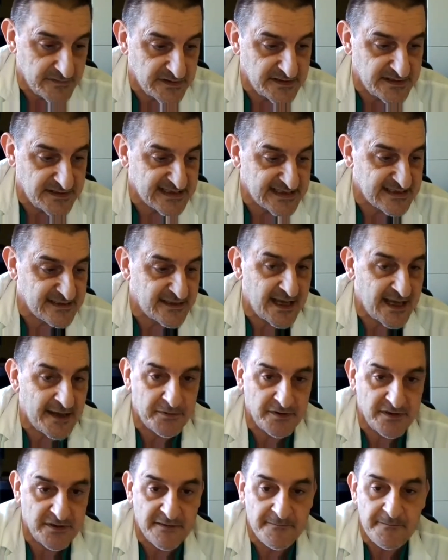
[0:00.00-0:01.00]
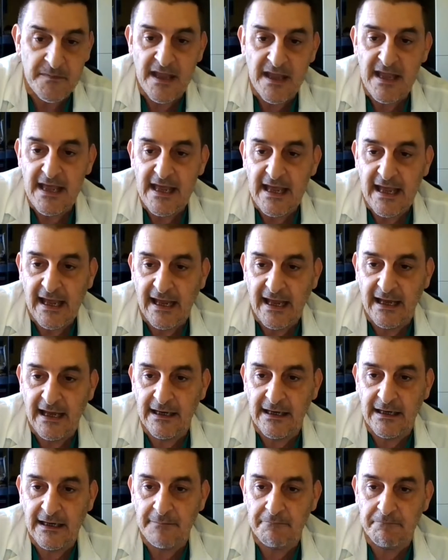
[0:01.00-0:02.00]
doesn't happen.
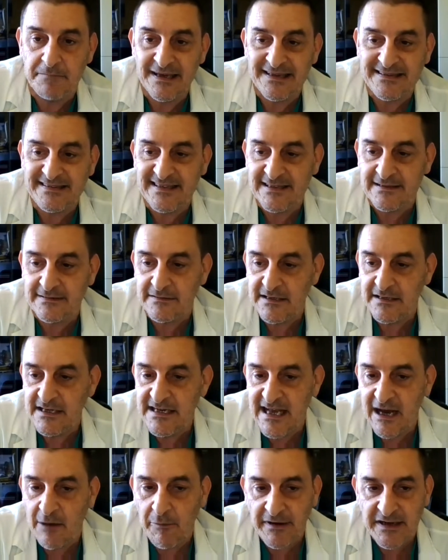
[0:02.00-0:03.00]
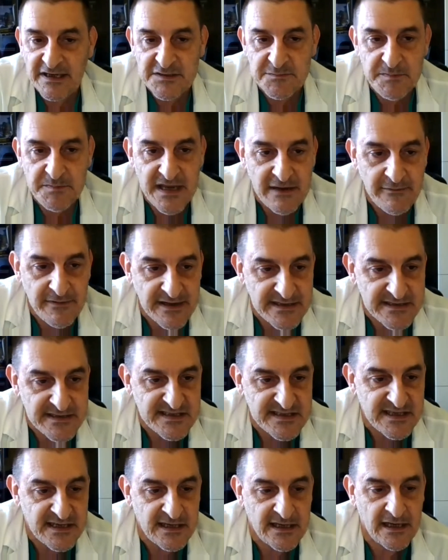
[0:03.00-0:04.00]
But in our experience,
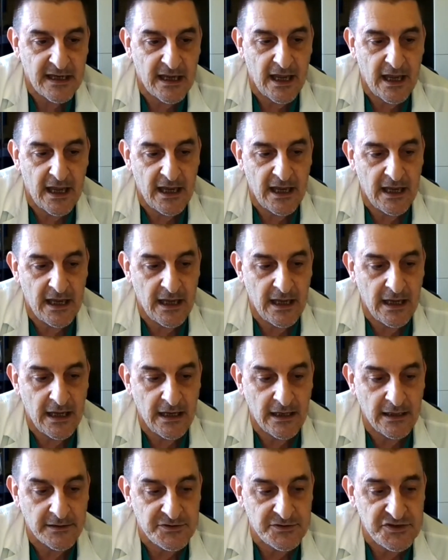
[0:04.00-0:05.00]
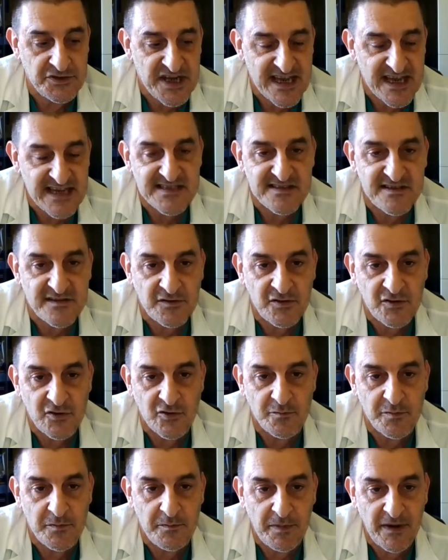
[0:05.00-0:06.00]
chest
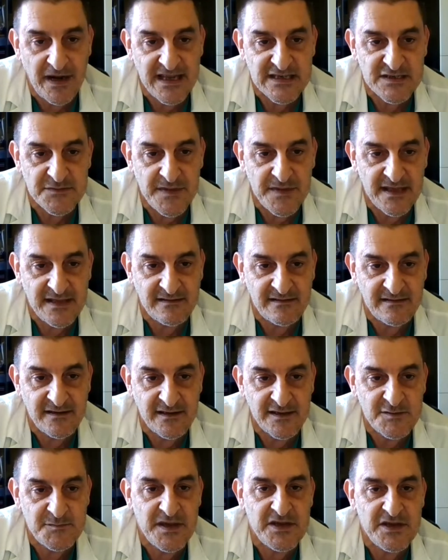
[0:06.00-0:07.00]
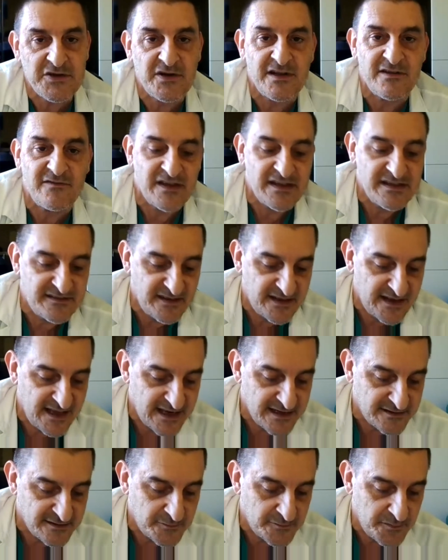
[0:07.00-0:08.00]
tube placement, especially in
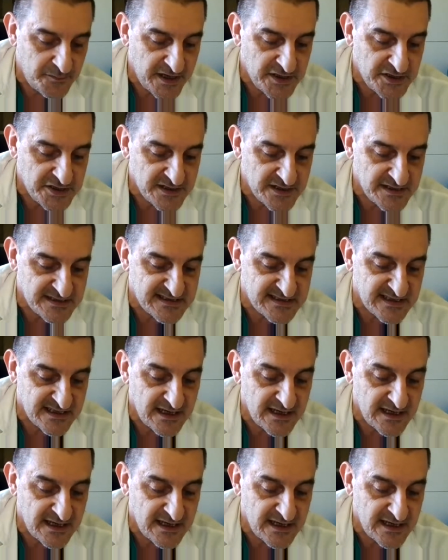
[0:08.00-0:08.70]
ventilated patients,